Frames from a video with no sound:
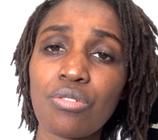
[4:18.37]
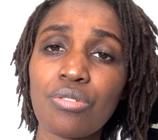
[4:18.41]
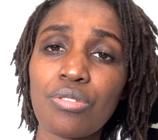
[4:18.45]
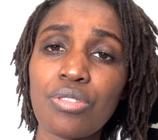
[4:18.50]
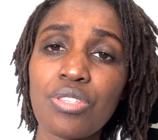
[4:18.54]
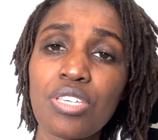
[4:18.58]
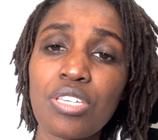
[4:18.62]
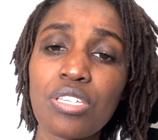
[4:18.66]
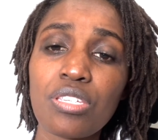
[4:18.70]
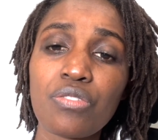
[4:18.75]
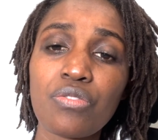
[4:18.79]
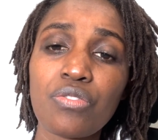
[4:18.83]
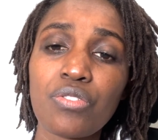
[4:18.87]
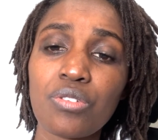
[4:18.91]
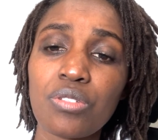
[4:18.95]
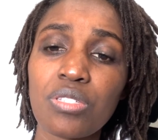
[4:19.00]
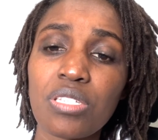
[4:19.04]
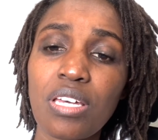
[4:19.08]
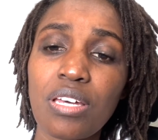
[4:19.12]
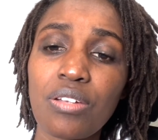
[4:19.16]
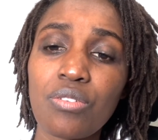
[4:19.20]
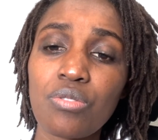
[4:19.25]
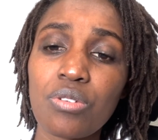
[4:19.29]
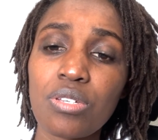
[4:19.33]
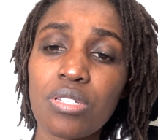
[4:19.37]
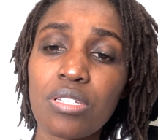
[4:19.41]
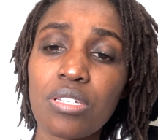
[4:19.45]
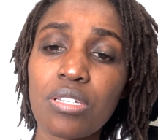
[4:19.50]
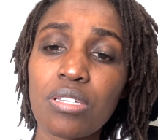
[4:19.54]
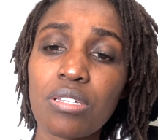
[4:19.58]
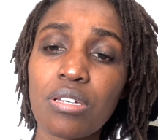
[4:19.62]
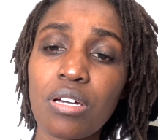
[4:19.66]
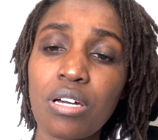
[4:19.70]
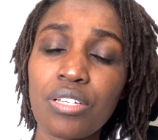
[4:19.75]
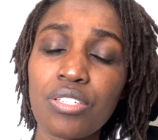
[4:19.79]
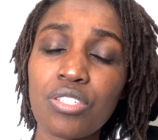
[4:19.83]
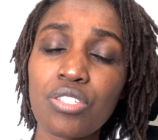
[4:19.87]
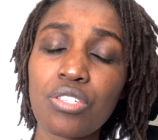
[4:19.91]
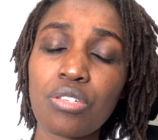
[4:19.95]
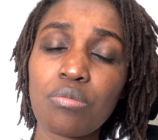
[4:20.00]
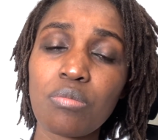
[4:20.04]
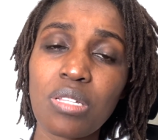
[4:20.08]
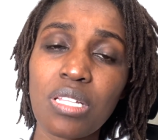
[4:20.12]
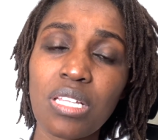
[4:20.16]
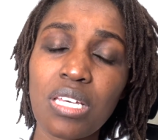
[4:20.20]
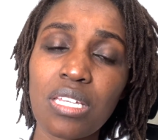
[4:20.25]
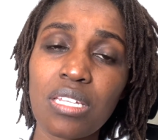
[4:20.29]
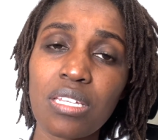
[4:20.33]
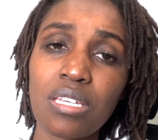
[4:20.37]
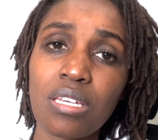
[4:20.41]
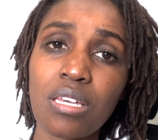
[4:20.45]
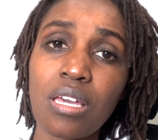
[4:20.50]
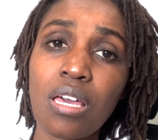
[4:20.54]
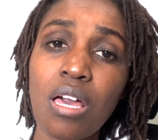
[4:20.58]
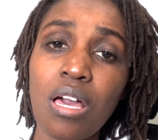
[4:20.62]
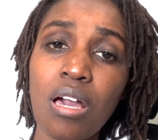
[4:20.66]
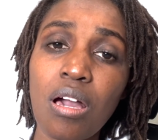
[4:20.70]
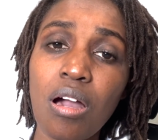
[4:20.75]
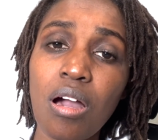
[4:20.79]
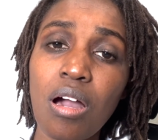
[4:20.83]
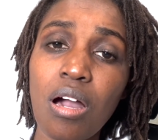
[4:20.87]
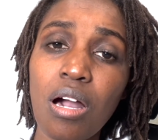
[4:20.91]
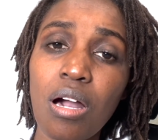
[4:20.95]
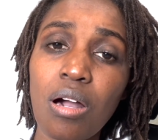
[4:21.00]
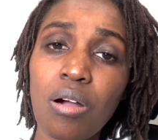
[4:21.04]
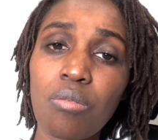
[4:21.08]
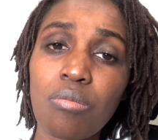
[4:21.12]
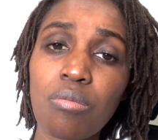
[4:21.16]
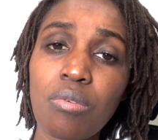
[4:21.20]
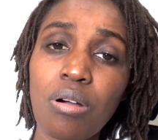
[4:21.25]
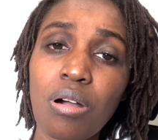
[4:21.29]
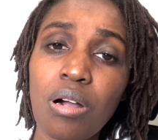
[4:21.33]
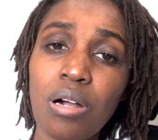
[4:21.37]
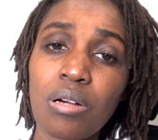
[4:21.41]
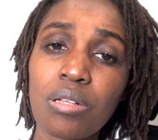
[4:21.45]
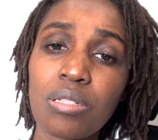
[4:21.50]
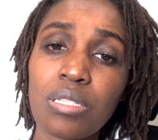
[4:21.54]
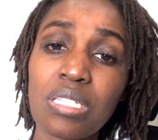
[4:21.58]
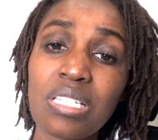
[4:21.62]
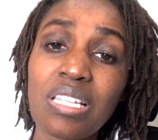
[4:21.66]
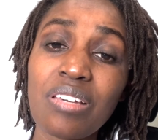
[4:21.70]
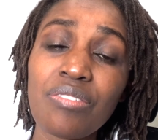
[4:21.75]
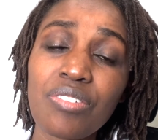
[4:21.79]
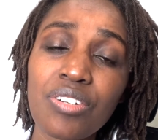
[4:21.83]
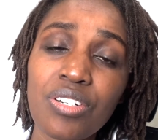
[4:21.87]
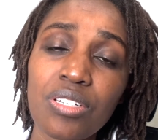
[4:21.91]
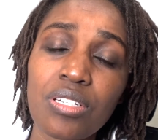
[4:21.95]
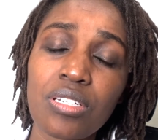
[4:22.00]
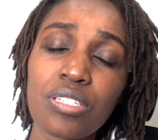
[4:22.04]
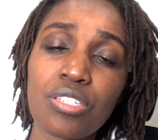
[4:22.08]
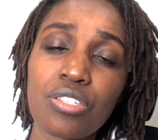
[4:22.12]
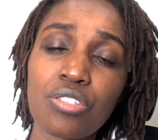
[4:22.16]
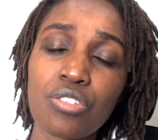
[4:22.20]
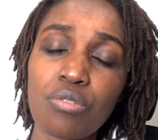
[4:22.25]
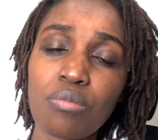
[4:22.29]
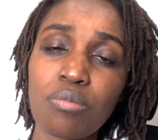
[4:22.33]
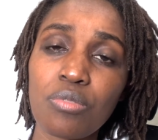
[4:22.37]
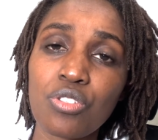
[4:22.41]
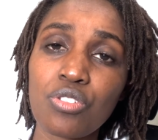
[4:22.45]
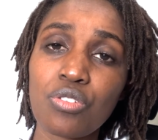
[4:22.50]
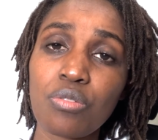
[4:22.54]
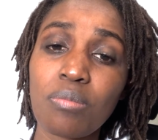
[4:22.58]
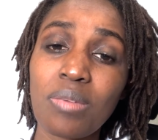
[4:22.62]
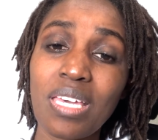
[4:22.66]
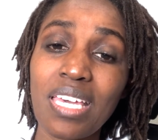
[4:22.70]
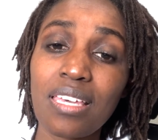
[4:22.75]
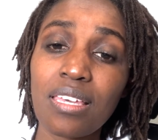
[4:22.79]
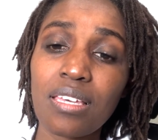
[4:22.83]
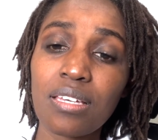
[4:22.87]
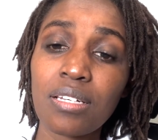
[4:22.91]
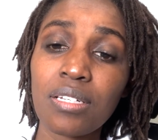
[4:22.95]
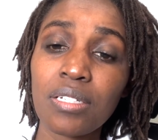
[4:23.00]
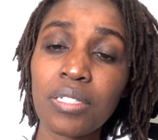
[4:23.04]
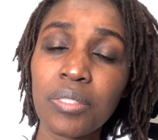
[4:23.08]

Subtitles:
These foods are really stimulating livers to make